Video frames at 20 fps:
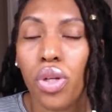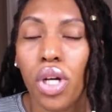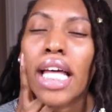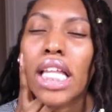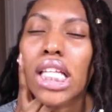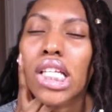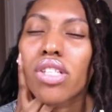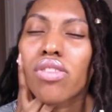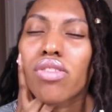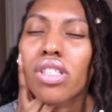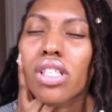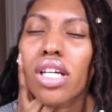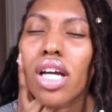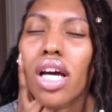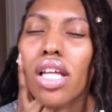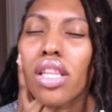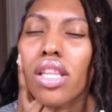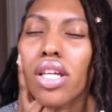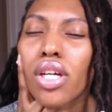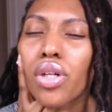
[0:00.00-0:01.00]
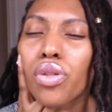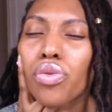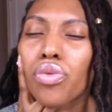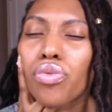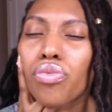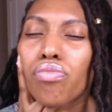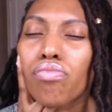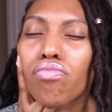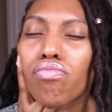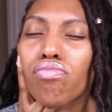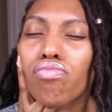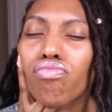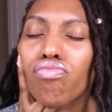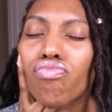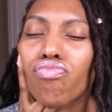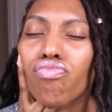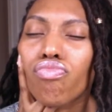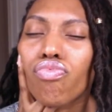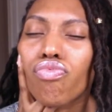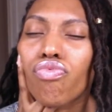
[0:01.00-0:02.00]
I literally got there
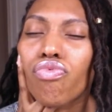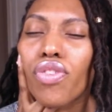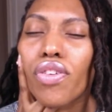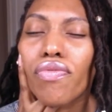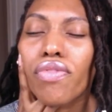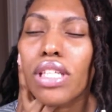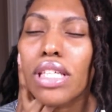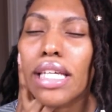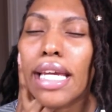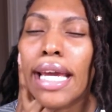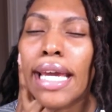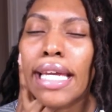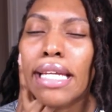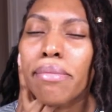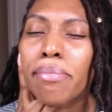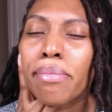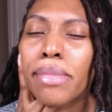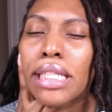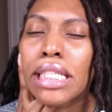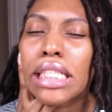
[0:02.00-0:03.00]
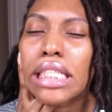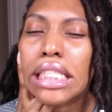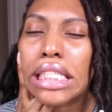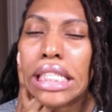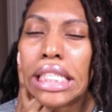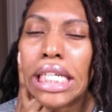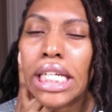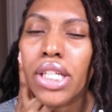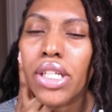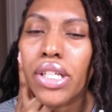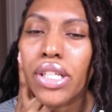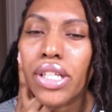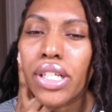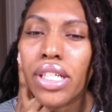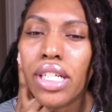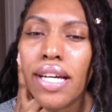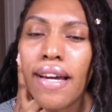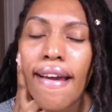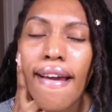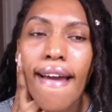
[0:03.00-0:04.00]
58 minutes later.
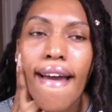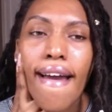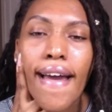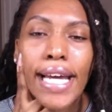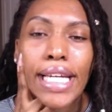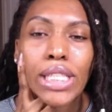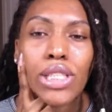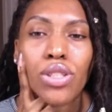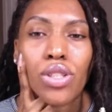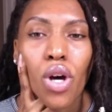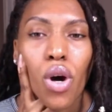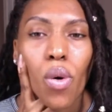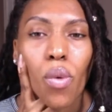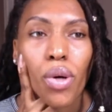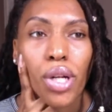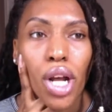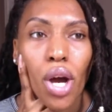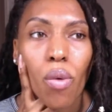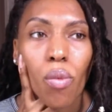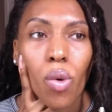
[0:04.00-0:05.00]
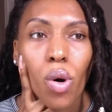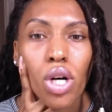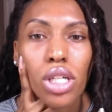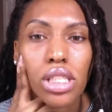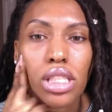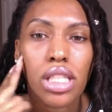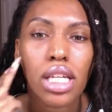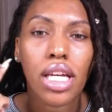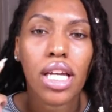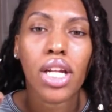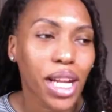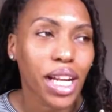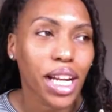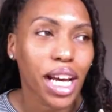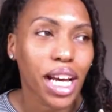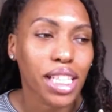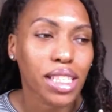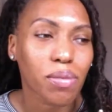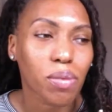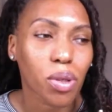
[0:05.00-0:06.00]
So when I walked in,
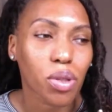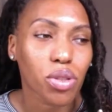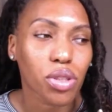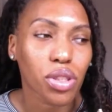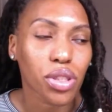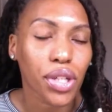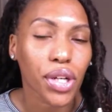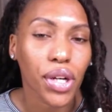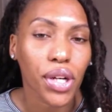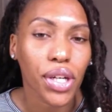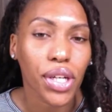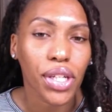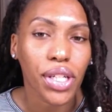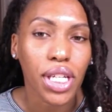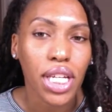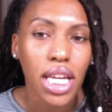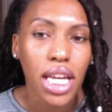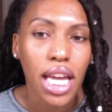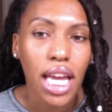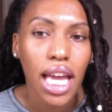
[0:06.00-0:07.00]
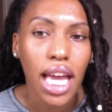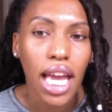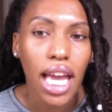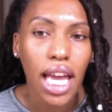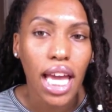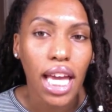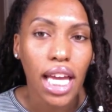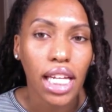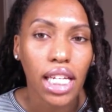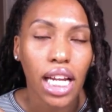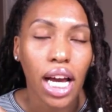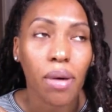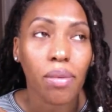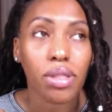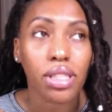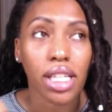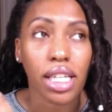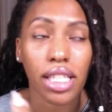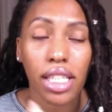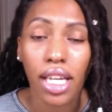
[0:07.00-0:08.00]
I spoke to the girl, and I
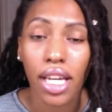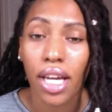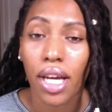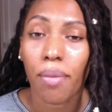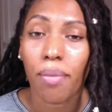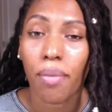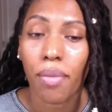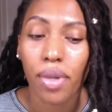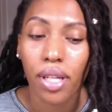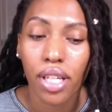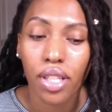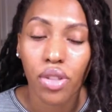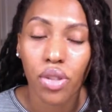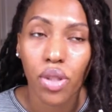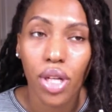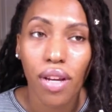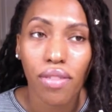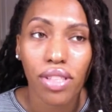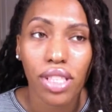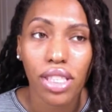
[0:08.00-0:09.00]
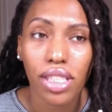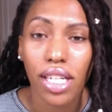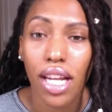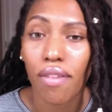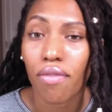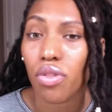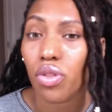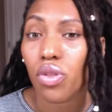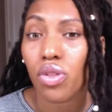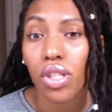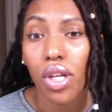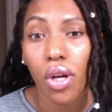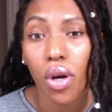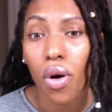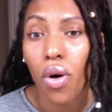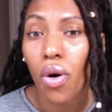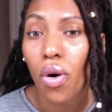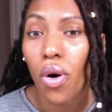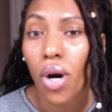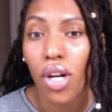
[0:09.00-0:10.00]
was like, yeah, do you have 6.5? And she's like,
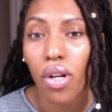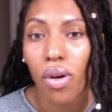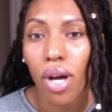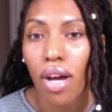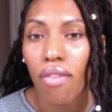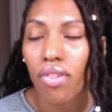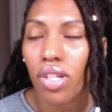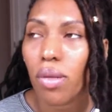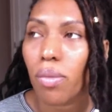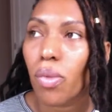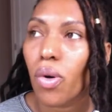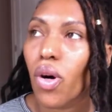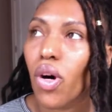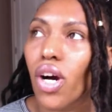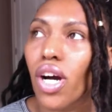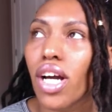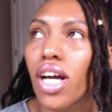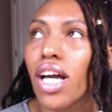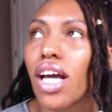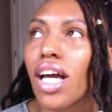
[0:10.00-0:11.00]
oh, I don't have any more.